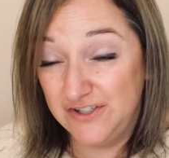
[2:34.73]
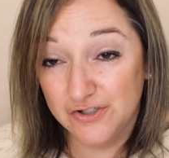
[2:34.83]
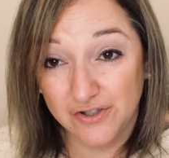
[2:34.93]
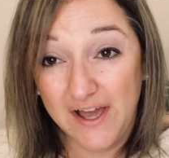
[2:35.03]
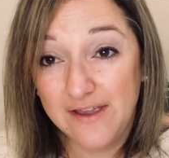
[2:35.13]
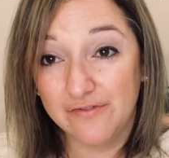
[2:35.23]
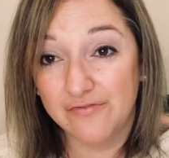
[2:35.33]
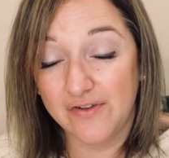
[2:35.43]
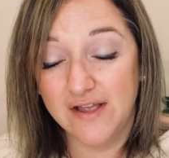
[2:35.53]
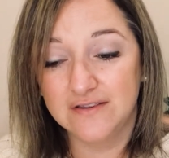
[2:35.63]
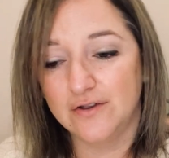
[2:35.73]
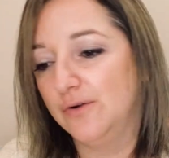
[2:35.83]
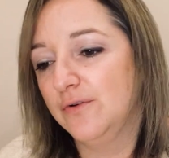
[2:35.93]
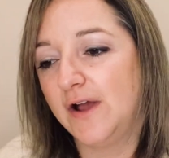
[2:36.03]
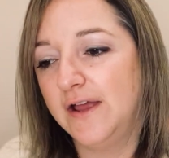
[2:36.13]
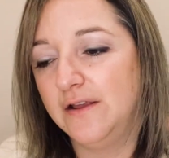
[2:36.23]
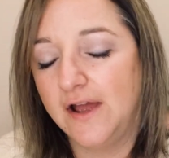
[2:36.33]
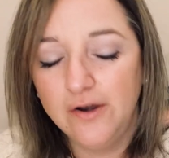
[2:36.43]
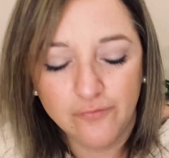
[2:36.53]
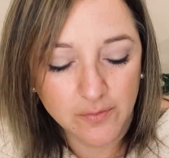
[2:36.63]
life. And so I
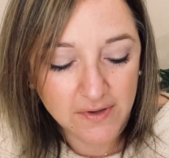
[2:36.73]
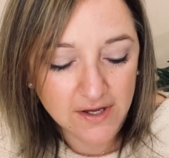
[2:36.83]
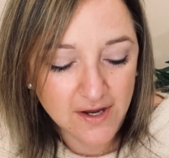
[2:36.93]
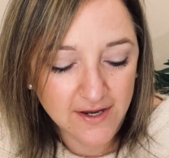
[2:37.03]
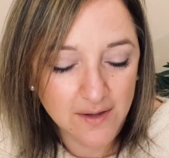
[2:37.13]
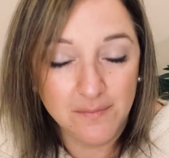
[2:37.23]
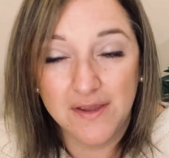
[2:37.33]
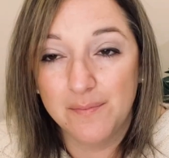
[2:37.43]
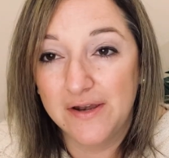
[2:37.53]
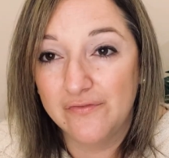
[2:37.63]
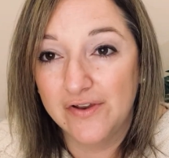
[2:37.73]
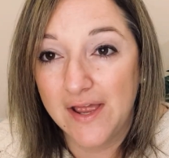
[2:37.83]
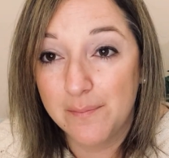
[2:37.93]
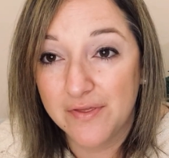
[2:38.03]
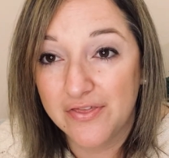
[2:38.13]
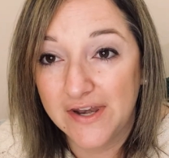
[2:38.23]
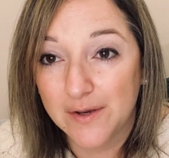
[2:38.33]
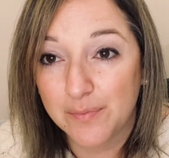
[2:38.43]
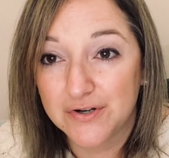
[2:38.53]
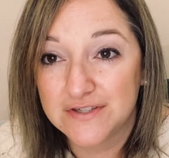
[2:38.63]
know for me, I can be a bit of an
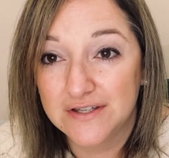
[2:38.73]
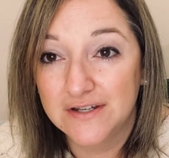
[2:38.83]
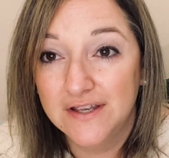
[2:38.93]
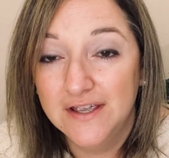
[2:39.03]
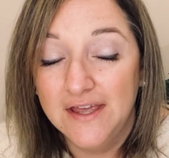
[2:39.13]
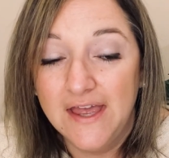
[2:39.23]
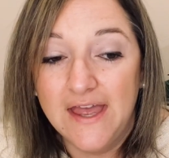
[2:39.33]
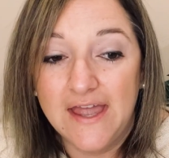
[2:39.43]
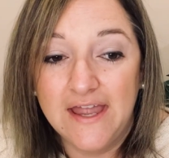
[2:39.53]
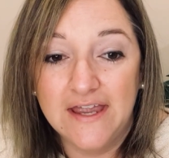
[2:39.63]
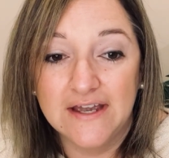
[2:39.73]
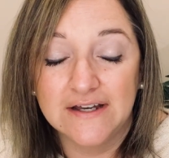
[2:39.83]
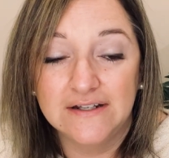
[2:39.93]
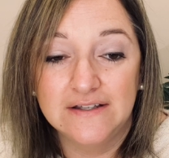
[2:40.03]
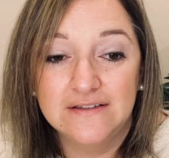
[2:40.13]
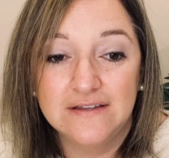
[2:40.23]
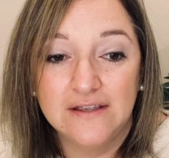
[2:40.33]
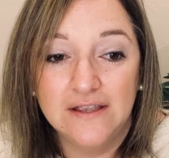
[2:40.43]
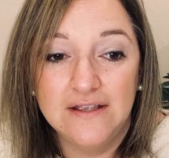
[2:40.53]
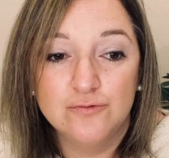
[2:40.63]
empathetic person, and
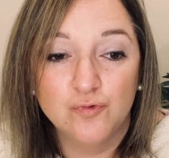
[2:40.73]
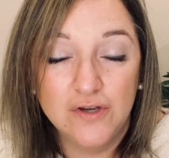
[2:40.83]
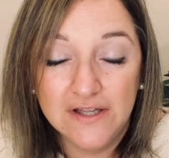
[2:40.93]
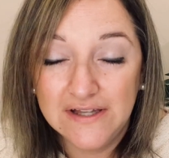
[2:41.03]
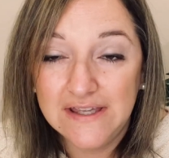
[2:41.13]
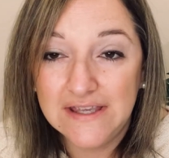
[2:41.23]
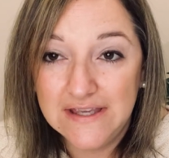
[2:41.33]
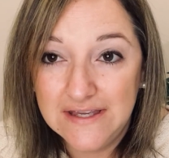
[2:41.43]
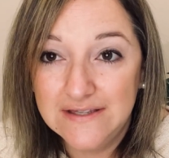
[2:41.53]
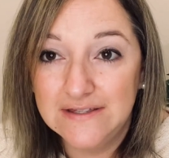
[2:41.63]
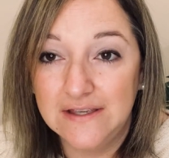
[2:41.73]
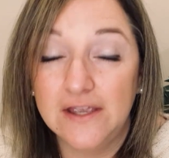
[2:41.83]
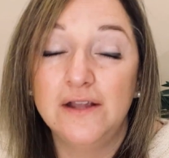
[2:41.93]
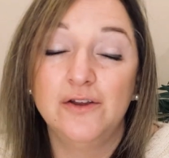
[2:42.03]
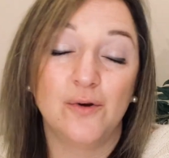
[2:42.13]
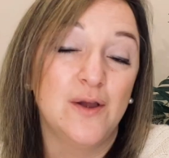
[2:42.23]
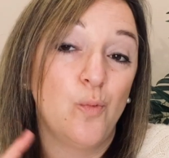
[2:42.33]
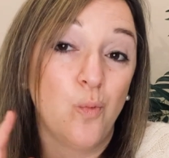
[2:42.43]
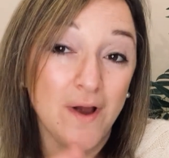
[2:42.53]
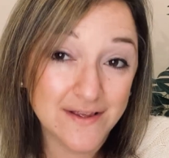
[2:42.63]
it's really easy. It
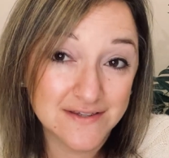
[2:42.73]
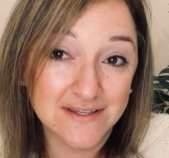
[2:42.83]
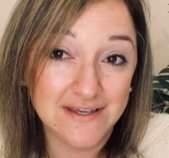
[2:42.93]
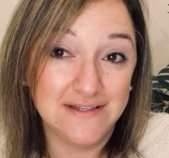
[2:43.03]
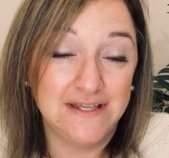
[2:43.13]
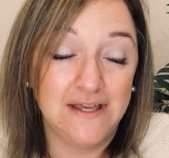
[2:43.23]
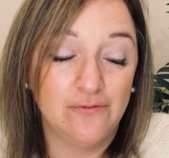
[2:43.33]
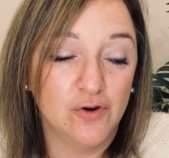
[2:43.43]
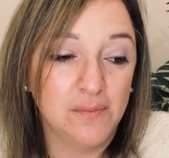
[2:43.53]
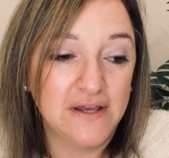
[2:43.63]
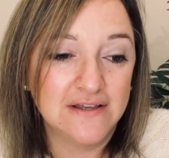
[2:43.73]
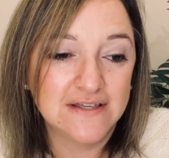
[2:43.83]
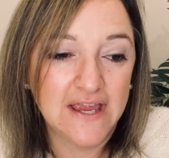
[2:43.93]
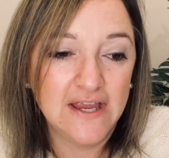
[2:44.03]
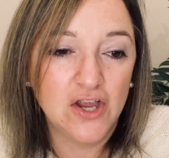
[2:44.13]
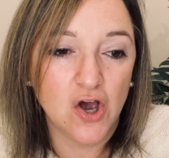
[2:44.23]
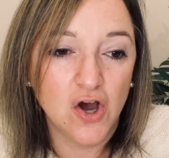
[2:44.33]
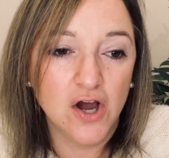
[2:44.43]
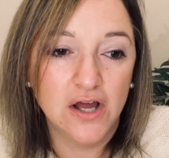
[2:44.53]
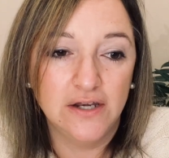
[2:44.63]
was easy for me to take
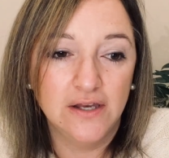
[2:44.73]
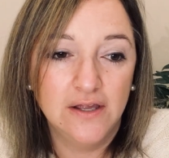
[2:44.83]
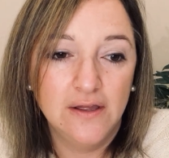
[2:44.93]
on